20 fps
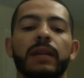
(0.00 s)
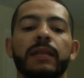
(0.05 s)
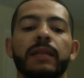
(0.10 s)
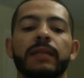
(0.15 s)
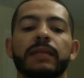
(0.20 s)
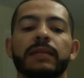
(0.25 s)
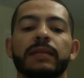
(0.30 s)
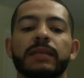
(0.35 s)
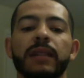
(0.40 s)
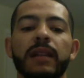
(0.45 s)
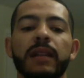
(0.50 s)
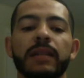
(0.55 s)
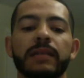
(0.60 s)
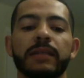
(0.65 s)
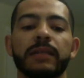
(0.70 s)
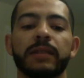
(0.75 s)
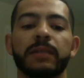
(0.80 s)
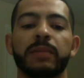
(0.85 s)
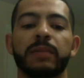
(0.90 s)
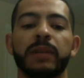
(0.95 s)

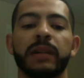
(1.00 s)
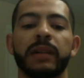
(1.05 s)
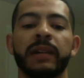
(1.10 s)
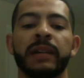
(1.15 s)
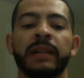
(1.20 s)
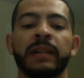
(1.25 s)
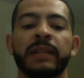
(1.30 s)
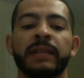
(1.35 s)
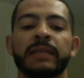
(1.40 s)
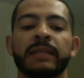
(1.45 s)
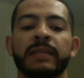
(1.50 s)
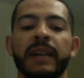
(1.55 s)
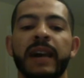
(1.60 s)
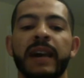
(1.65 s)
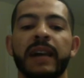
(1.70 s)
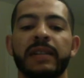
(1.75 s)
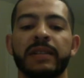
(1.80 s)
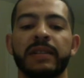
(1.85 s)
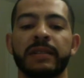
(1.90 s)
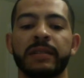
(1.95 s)
Solitary play is
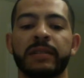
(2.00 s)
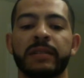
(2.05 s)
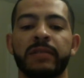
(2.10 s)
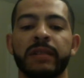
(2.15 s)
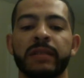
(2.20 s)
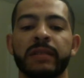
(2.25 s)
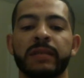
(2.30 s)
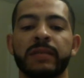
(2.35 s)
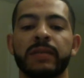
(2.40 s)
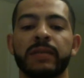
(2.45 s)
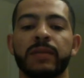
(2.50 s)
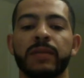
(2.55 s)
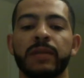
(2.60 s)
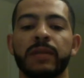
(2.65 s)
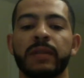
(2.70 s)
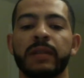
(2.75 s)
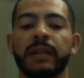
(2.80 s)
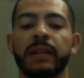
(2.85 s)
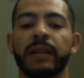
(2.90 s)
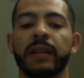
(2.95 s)
action directed
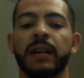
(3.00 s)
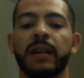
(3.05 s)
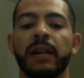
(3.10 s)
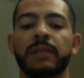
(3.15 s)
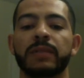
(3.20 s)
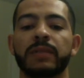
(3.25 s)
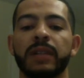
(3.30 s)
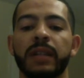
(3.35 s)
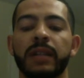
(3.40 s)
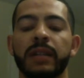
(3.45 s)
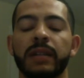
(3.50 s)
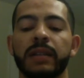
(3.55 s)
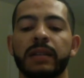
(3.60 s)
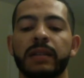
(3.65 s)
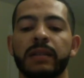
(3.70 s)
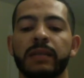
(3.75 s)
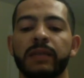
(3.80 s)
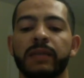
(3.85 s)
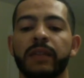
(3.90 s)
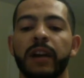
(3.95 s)
toward an object in an
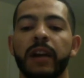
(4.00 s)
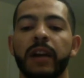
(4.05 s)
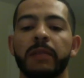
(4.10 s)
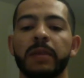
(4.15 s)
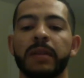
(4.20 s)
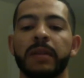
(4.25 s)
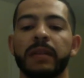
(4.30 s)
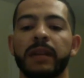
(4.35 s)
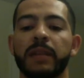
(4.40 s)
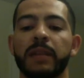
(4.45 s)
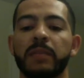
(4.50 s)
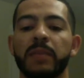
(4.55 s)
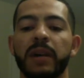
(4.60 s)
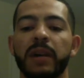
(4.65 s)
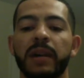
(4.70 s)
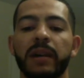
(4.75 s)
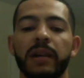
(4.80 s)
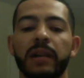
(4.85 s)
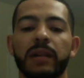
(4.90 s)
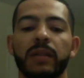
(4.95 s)
environment that
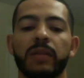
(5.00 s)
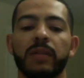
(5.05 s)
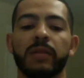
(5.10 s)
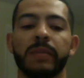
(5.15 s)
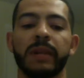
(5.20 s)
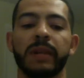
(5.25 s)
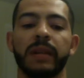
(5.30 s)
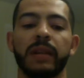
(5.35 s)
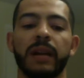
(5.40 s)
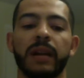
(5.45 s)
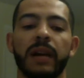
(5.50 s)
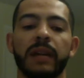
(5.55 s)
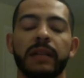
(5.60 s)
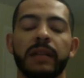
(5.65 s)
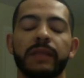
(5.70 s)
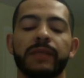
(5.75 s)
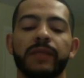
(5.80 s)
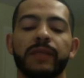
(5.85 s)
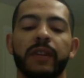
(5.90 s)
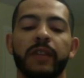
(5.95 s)
may or may not
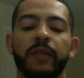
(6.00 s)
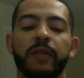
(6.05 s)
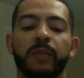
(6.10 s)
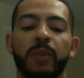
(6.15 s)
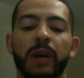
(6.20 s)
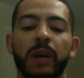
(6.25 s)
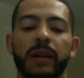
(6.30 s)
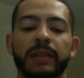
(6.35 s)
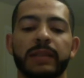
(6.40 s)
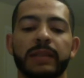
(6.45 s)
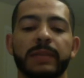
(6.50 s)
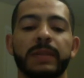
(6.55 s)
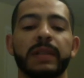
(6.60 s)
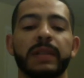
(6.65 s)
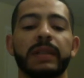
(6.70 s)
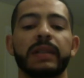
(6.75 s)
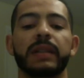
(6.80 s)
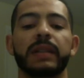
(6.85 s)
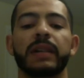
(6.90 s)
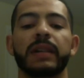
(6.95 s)
involve
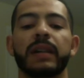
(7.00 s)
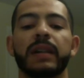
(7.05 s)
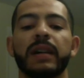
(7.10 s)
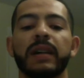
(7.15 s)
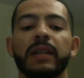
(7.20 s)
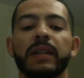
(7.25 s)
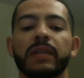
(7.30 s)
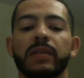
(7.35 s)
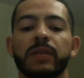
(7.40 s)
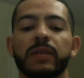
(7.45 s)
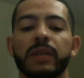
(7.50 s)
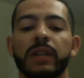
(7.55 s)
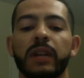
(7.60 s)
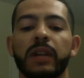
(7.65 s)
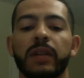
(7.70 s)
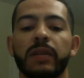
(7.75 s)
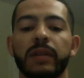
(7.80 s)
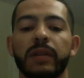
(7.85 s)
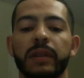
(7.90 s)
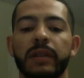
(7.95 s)
proximity to
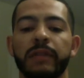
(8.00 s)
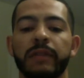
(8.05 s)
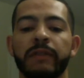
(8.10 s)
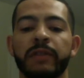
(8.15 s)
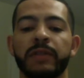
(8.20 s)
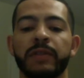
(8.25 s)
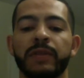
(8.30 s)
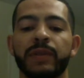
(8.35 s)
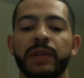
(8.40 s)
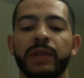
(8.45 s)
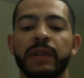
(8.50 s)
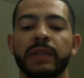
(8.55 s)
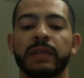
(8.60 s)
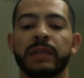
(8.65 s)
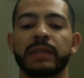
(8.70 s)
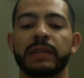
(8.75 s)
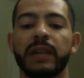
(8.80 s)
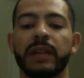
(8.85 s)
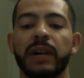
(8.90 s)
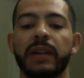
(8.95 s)
another individual and
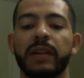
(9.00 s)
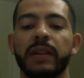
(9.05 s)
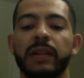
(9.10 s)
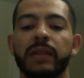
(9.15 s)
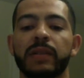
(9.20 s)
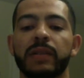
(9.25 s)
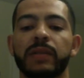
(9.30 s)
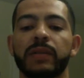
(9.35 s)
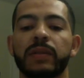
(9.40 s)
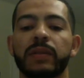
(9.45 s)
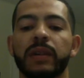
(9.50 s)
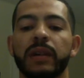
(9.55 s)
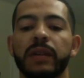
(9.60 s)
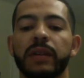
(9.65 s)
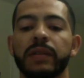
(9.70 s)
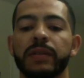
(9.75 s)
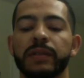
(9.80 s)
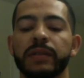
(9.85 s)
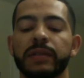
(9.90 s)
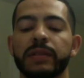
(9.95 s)
does not include
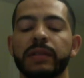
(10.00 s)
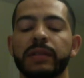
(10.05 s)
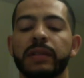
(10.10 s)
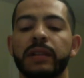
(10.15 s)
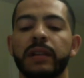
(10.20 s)
others.